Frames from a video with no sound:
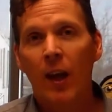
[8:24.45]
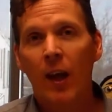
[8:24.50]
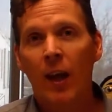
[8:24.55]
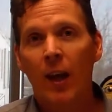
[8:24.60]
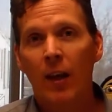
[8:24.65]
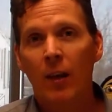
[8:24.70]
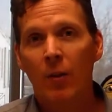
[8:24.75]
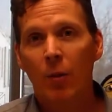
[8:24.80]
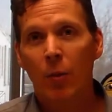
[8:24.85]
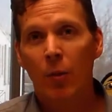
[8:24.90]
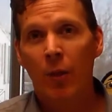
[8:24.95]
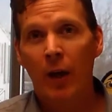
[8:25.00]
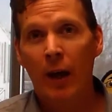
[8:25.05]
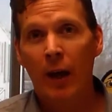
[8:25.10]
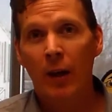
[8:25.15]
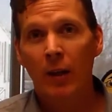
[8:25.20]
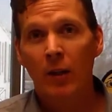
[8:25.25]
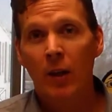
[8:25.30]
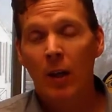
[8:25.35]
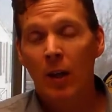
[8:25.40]
and
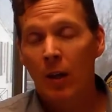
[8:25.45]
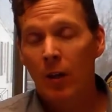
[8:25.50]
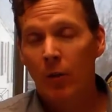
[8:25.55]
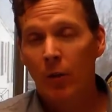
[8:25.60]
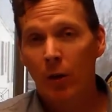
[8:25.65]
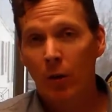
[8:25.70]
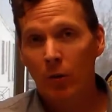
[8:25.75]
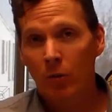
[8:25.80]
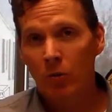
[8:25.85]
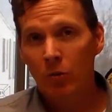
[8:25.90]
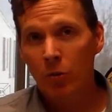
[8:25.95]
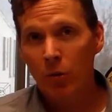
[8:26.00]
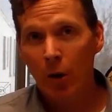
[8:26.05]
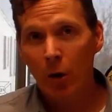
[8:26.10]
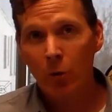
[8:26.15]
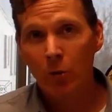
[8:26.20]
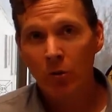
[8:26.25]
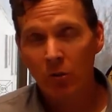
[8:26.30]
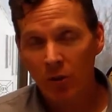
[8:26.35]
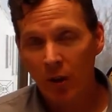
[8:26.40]
that there's
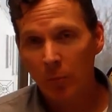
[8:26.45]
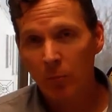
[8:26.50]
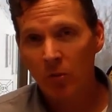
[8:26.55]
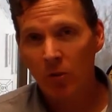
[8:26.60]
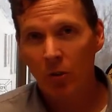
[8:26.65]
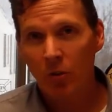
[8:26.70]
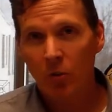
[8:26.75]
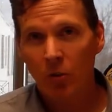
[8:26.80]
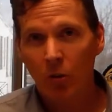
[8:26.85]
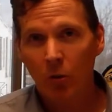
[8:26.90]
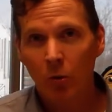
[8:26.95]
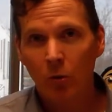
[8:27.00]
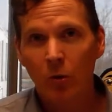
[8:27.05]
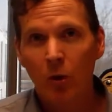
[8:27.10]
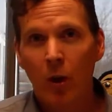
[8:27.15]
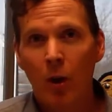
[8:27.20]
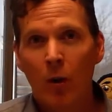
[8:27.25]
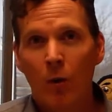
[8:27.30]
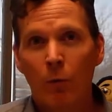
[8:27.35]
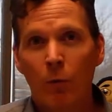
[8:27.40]
no substitute
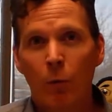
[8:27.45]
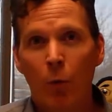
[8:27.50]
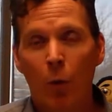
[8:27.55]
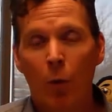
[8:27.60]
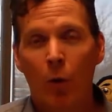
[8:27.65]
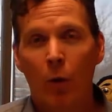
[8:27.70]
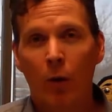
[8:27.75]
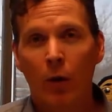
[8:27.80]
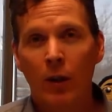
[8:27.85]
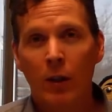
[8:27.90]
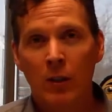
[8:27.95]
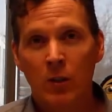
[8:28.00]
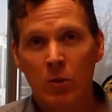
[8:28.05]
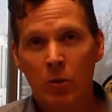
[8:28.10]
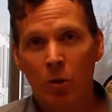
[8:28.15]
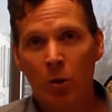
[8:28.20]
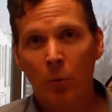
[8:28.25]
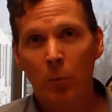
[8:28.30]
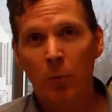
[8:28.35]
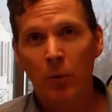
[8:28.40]
for
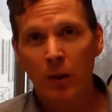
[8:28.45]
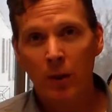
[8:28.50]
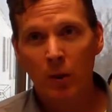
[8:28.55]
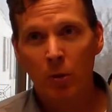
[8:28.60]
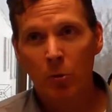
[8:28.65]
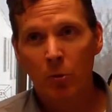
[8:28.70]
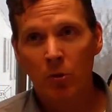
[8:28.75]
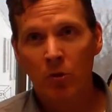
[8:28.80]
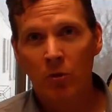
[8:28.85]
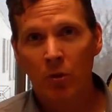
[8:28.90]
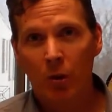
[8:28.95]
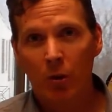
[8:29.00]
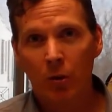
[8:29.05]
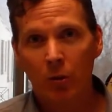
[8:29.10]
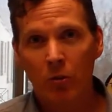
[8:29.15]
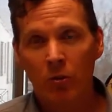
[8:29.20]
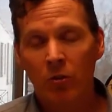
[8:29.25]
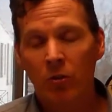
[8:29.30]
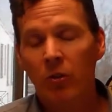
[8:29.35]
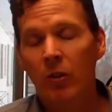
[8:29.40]
interpreting your
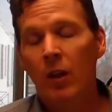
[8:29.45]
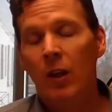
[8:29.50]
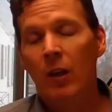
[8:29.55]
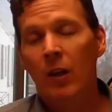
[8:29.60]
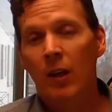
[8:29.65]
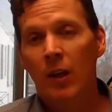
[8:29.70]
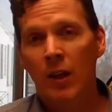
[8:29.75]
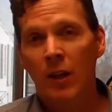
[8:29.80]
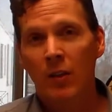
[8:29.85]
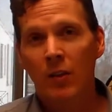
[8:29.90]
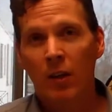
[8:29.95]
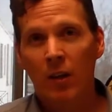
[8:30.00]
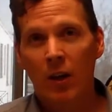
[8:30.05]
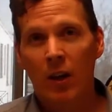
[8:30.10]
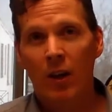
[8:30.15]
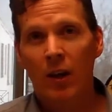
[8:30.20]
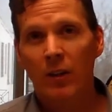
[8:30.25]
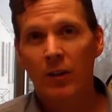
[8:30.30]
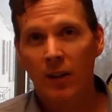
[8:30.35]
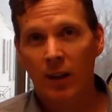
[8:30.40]
results in the
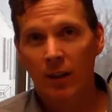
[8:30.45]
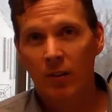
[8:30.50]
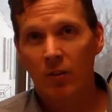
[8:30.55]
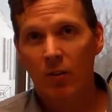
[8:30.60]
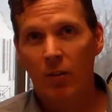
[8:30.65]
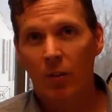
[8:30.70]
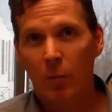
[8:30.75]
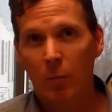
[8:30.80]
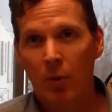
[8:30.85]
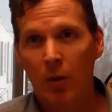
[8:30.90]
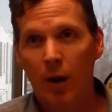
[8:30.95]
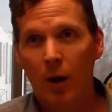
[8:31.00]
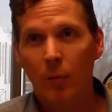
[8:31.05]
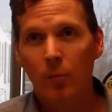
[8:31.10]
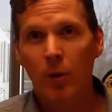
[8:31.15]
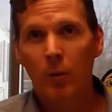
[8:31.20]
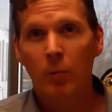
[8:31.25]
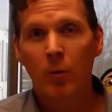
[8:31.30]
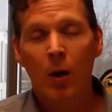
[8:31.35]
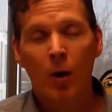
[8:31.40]
context of the
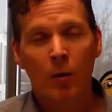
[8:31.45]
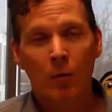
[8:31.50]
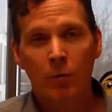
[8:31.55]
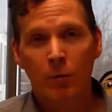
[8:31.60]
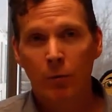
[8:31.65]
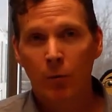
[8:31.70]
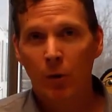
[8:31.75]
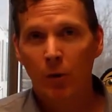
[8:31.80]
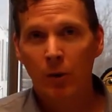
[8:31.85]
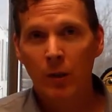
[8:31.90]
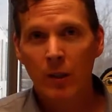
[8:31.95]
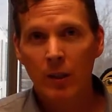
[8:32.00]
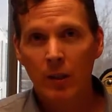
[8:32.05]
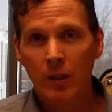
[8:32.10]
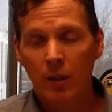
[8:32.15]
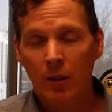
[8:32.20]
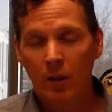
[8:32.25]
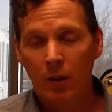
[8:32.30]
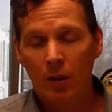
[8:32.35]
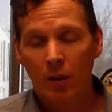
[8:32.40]
problem,
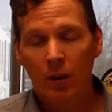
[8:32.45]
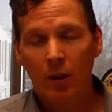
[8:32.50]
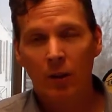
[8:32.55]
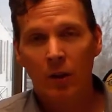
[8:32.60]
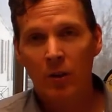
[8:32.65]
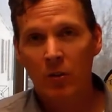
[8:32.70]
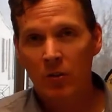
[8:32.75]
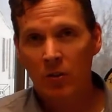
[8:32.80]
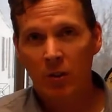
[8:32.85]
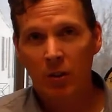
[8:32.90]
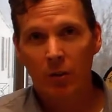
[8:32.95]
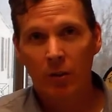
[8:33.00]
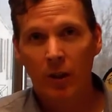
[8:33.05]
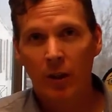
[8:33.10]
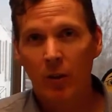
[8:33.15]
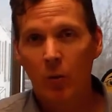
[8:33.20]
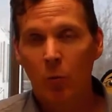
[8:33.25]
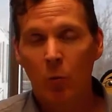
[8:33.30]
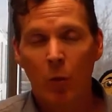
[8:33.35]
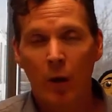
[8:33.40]
fully
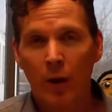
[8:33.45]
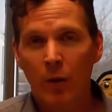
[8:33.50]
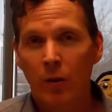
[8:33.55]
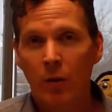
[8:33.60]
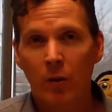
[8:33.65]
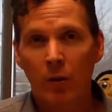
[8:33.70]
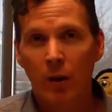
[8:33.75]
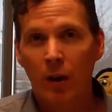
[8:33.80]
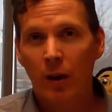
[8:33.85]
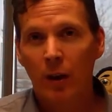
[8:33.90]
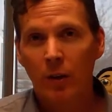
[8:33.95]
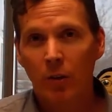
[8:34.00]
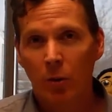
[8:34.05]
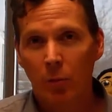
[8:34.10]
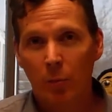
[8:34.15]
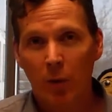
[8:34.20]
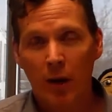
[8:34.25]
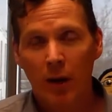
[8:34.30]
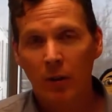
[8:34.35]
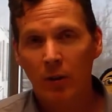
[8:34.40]
considering whether or not
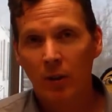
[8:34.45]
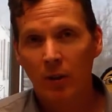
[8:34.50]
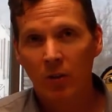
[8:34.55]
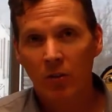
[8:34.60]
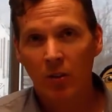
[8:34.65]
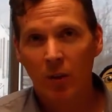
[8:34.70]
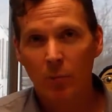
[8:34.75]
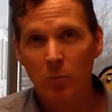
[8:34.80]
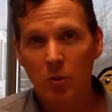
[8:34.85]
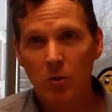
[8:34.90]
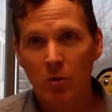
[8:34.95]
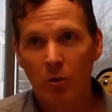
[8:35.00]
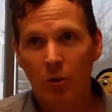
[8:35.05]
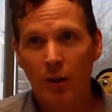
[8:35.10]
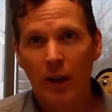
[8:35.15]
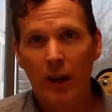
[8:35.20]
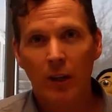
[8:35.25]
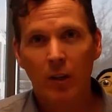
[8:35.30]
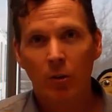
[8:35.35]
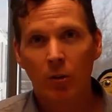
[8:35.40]
your modeling assumptions
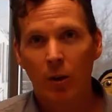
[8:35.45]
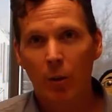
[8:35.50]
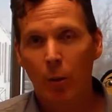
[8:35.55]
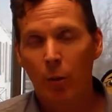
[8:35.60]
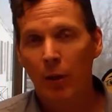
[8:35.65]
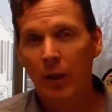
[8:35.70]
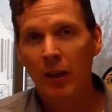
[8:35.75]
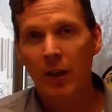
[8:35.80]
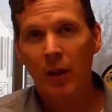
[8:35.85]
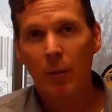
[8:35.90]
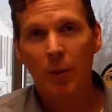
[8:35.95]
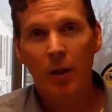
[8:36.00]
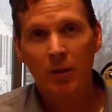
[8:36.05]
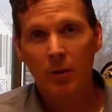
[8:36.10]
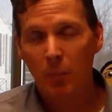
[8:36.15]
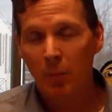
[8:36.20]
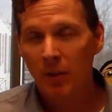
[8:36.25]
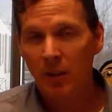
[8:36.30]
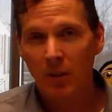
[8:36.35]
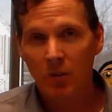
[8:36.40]
are accurate, thinking
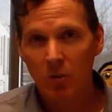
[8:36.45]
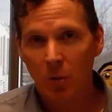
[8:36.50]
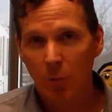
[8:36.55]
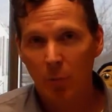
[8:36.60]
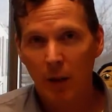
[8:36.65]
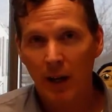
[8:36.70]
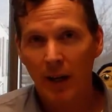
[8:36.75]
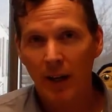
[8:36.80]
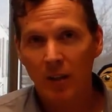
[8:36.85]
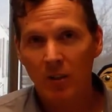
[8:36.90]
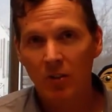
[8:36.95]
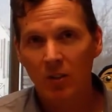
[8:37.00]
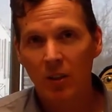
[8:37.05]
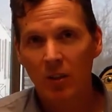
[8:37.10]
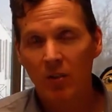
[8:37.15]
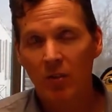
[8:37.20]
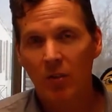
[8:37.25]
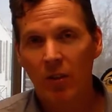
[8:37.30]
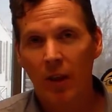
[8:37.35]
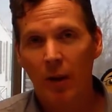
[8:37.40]
about the potential
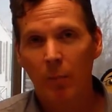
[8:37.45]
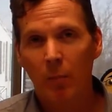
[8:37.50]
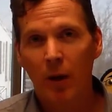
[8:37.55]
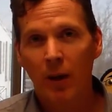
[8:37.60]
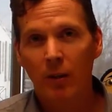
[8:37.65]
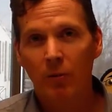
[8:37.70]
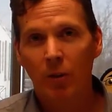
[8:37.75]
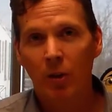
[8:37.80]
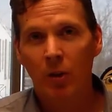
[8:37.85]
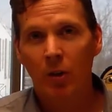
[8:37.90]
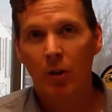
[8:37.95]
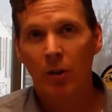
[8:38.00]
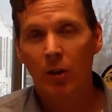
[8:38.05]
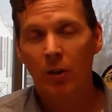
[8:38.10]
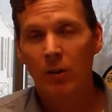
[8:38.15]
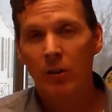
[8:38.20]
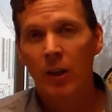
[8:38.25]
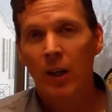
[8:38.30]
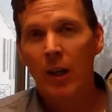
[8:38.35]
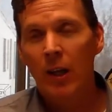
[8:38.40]
biases that might have
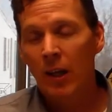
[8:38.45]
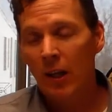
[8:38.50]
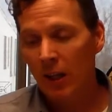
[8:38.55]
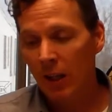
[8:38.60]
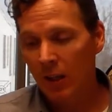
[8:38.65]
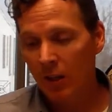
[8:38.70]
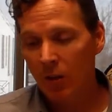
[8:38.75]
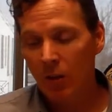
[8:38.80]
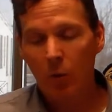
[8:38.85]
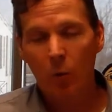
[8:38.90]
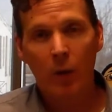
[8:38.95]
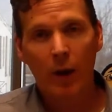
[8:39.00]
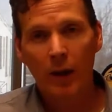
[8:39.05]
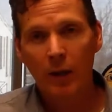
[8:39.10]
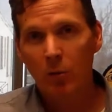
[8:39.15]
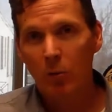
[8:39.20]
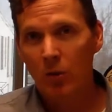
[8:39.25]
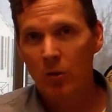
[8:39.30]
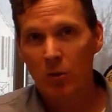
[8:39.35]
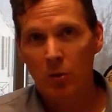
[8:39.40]
occurred in the
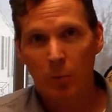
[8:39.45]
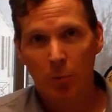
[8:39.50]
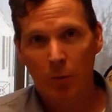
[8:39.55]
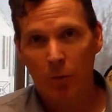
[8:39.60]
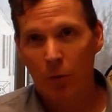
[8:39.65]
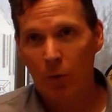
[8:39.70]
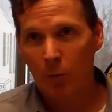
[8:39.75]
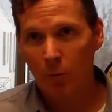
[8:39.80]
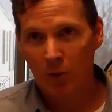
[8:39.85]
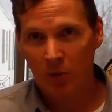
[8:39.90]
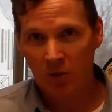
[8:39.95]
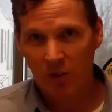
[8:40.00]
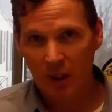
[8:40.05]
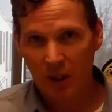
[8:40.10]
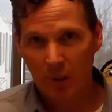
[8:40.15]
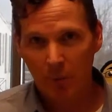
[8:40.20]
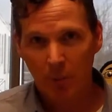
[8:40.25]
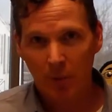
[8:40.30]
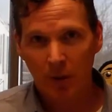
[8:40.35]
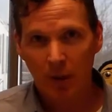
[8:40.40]
way in which you perform the
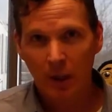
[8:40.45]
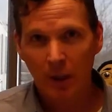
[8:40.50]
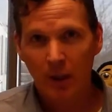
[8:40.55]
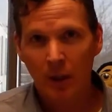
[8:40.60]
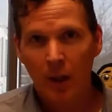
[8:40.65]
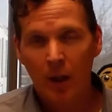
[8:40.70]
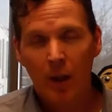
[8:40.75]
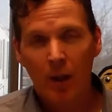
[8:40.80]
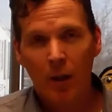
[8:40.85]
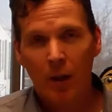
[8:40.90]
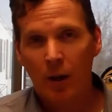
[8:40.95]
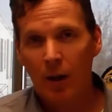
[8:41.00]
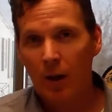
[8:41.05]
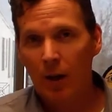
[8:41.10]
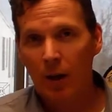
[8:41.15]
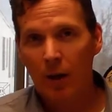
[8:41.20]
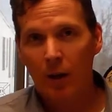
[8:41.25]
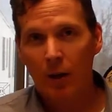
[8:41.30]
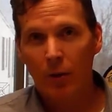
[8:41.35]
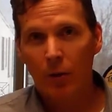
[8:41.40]
sampling,
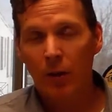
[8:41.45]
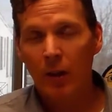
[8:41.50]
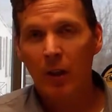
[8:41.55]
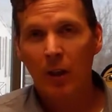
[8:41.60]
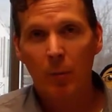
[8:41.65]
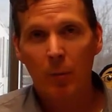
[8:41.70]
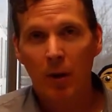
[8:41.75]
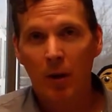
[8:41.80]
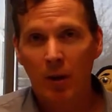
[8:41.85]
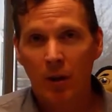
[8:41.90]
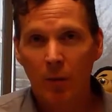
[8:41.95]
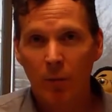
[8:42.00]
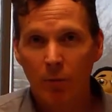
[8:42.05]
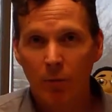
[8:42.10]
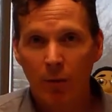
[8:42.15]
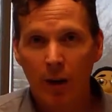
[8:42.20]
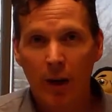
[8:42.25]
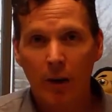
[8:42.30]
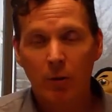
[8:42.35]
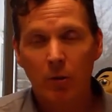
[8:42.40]
uh, thinking about
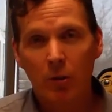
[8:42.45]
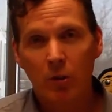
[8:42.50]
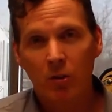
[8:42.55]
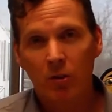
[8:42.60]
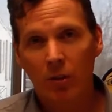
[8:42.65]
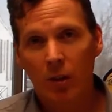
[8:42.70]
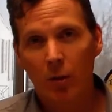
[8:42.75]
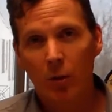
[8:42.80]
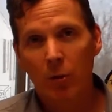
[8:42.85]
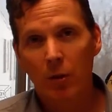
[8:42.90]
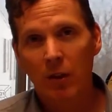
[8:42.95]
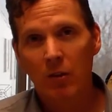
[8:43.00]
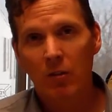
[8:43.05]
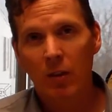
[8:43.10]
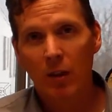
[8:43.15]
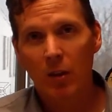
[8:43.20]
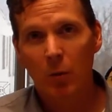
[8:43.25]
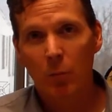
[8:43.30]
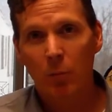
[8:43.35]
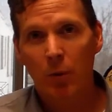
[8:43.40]
confounders and other
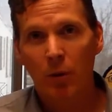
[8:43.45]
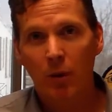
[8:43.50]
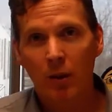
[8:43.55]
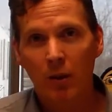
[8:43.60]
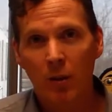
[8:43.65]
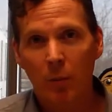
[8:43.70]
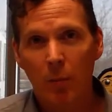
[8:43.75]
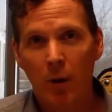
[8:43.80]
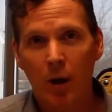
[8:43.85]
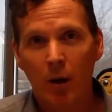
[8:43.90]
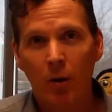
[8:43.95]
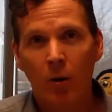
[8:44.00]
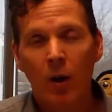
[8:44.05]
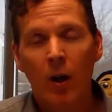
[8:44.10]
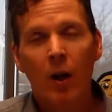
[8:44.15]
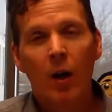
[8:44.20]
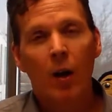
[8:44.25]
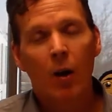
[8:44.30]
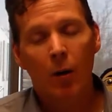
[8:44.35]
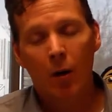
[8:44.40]
things that you put in the model.